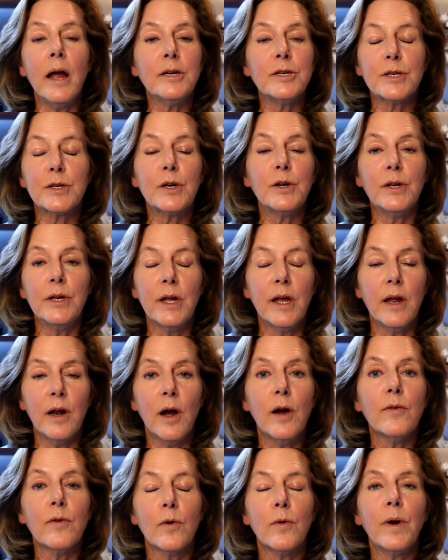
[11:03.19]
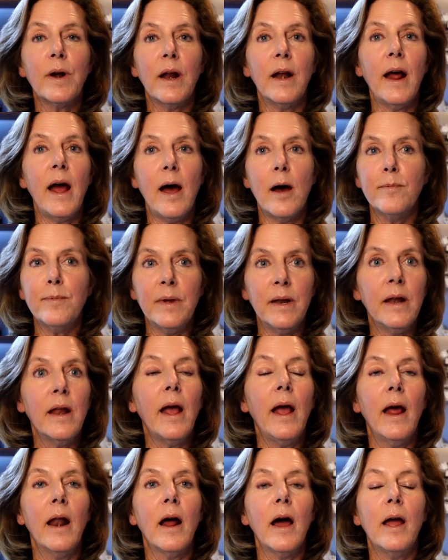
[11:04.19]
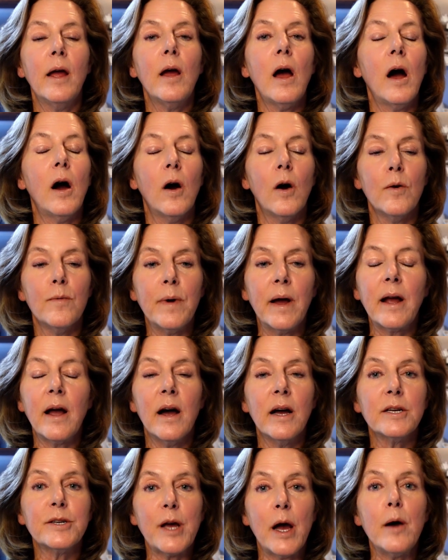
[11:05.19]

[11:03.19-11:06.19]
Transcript: just couldn't get over what had happened, and oh my gosh,